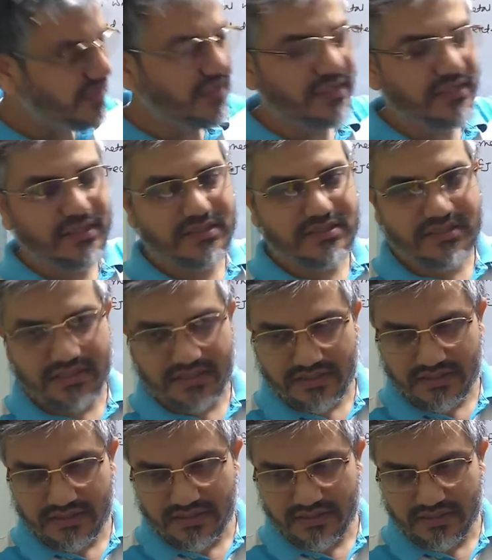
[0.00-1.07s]
the remaining
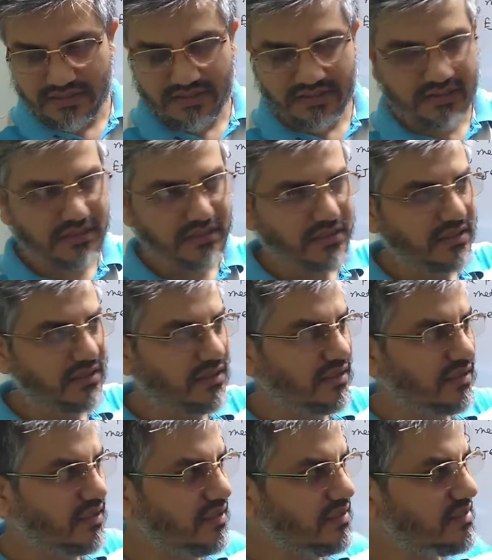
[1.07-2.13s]
energy
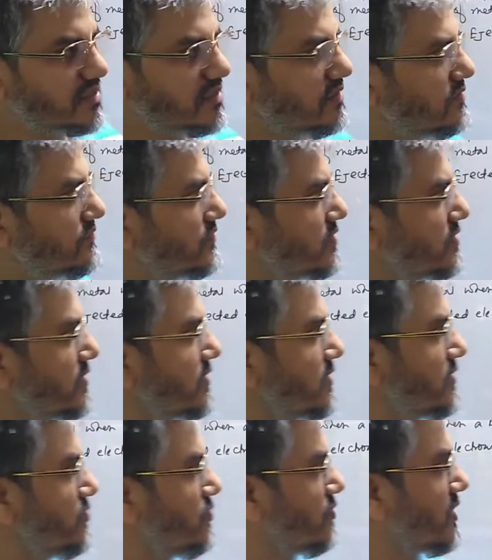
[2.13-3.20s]
is
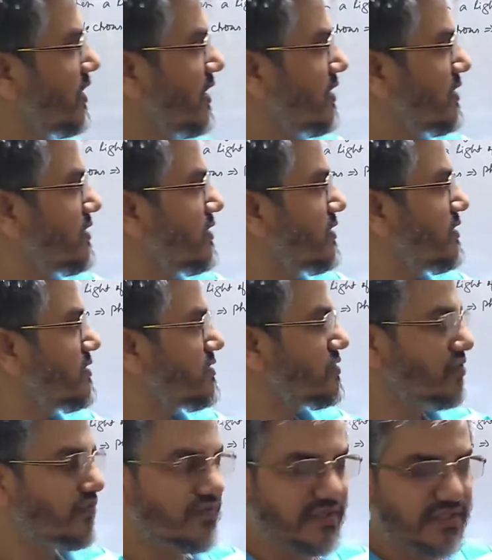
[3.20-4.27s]
converted into
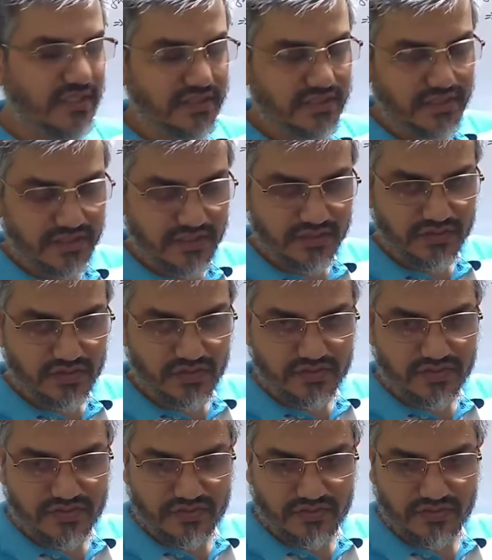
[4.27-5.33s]
kinetic energy of
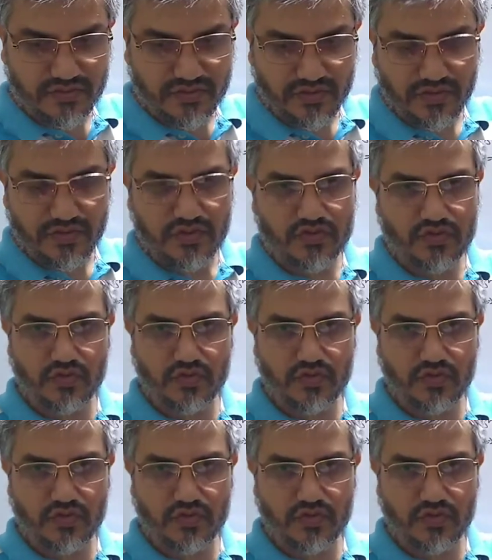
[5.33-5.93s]
ejected electrons.